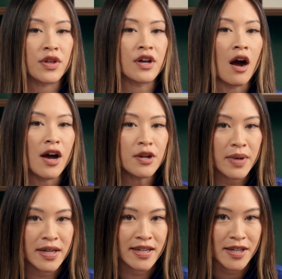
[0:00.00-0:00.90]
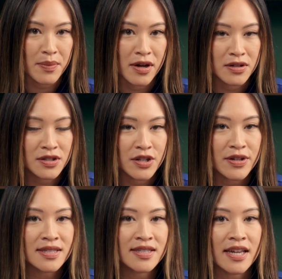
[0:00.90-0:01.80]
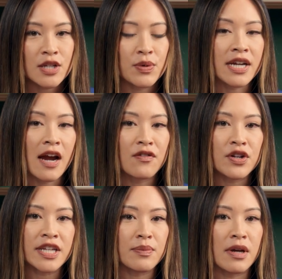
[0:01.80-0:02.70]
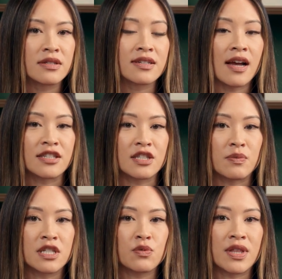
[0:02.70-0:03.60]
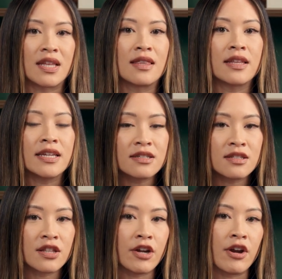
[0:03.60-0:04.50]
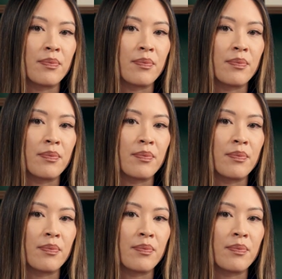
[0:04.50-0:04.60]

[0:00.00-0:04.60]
With automated emails, you can send a recovery email to customers with a link to their